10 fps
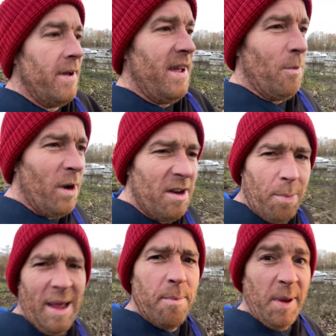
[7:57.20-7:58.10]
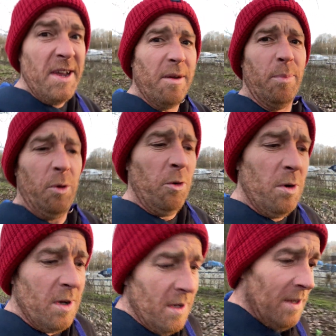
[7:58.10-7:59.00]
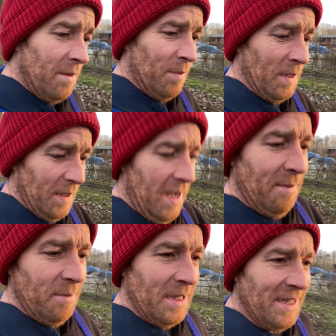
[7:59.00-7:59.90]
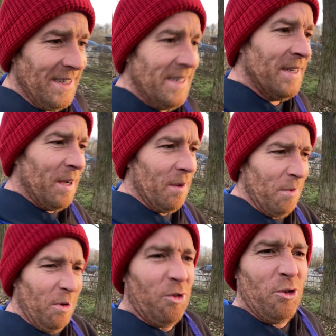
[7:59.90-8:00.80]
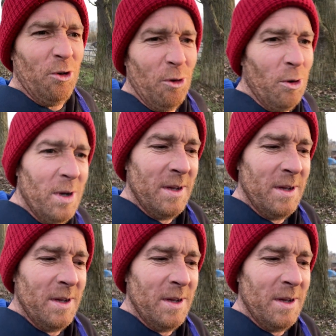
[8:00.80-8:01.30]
It wanted to play peekaboo, but um, I'm not sure